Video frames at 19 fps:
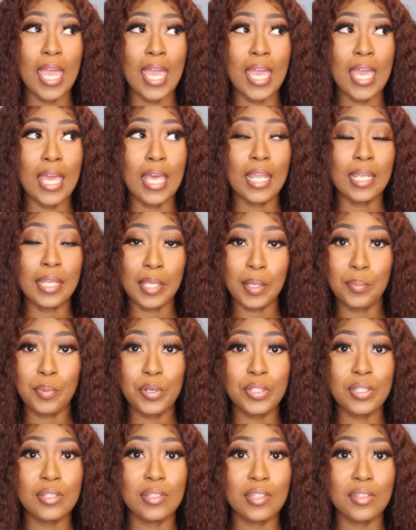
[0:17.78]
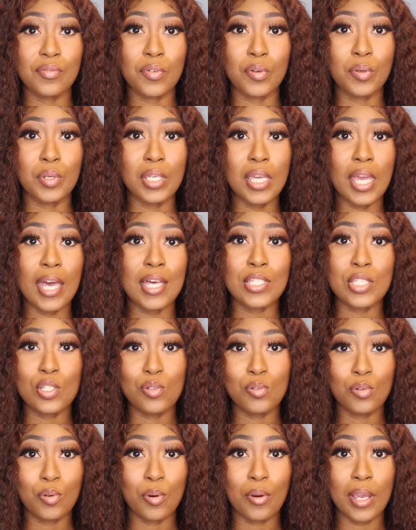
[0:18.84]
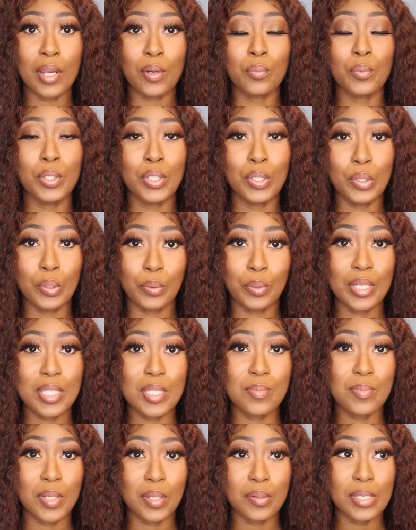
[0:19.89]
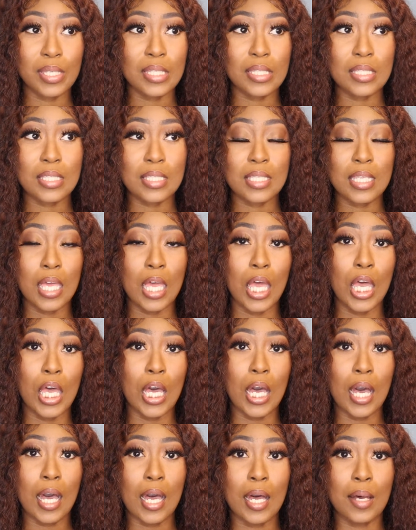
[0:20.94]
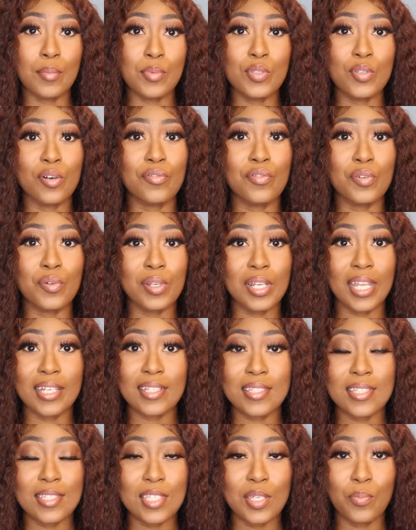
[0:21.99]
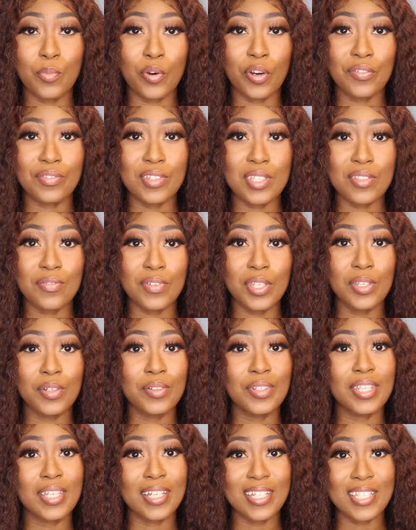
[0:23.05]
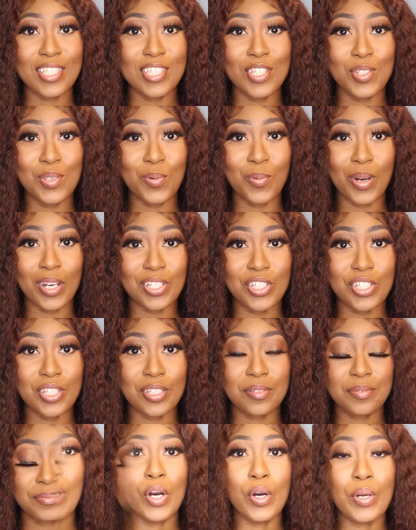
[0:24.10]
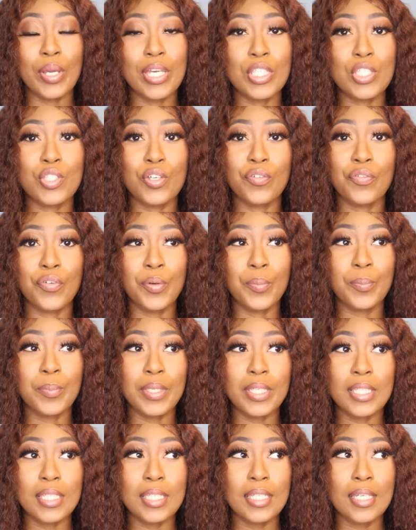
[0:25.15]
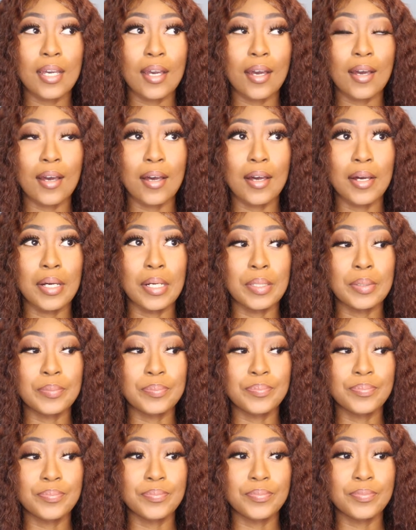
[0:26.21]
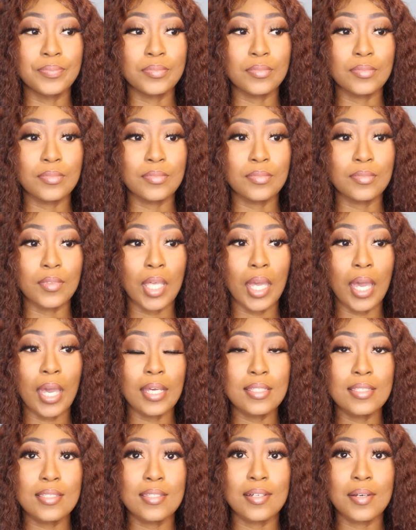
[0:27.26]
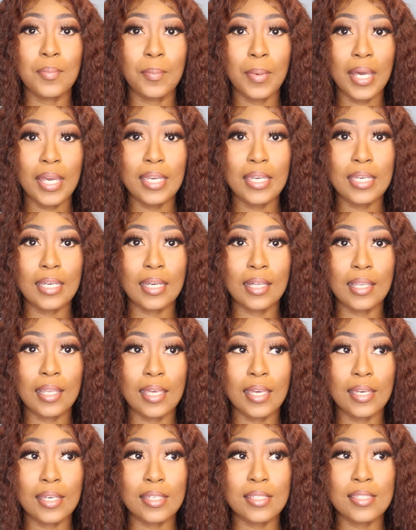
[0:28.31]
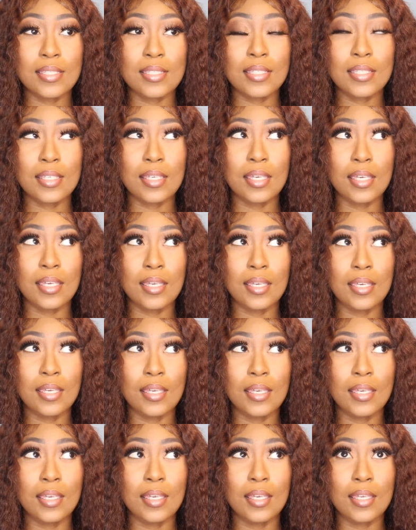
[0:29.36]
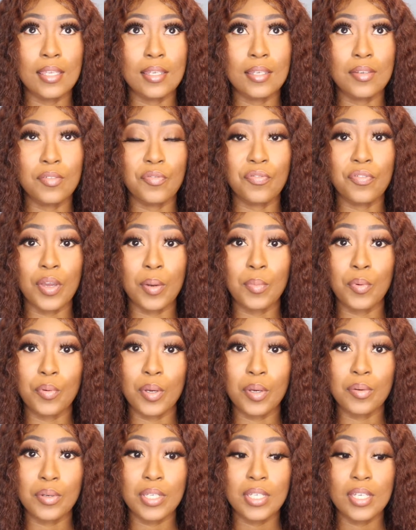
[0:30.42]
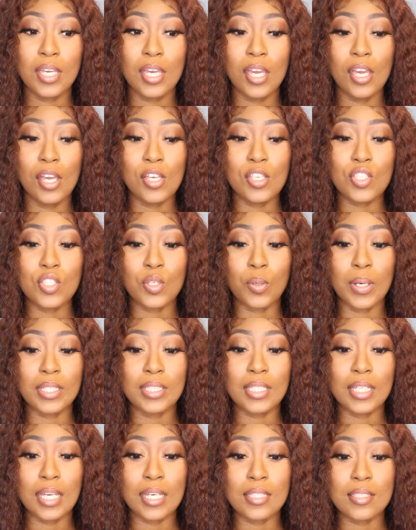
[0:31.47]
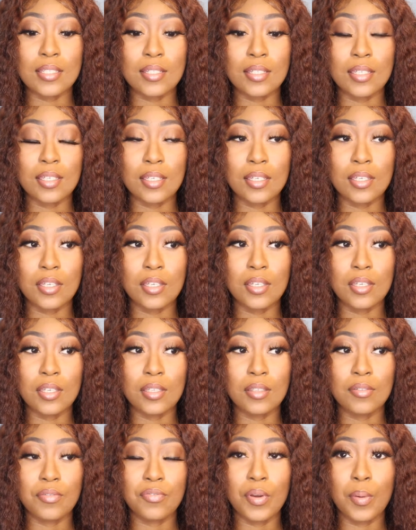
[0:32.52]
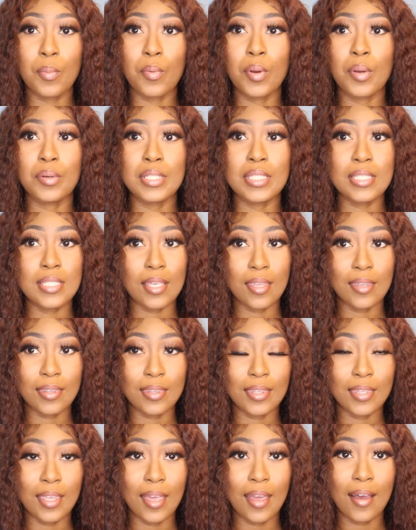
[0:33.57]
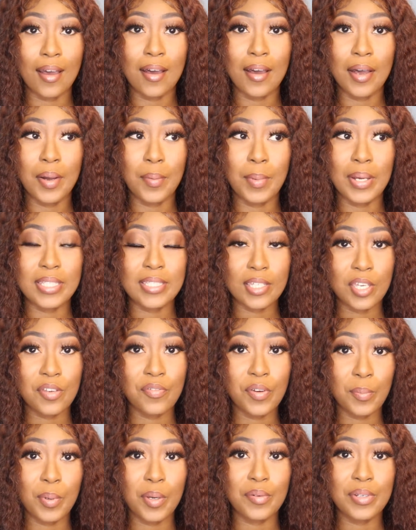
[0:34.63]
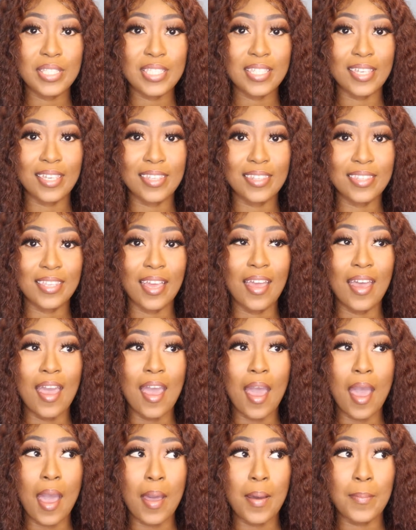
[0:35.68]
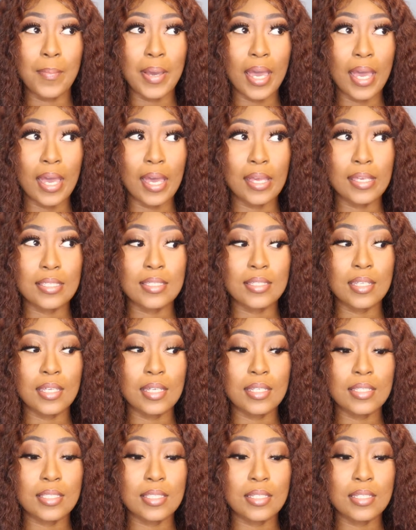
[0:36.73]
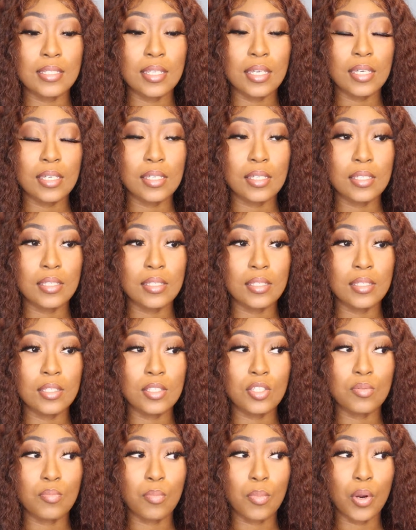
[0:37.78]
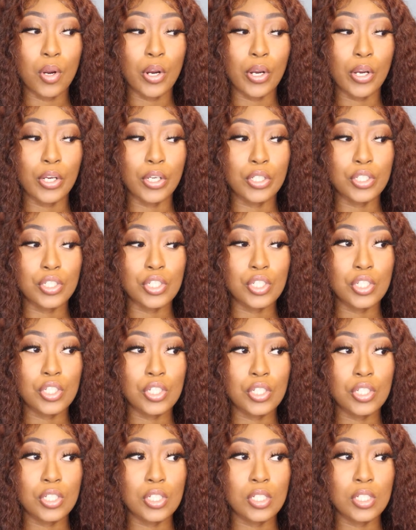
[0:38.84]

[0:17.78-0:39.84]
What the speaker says: in labor and delivery as a new grad with no experience. So if you would like to see more of this video, then continue watching. Okay, so for me, I took my NCLEX in February. So I think I took it February 10th. I took it February 10th. I passed, and today is March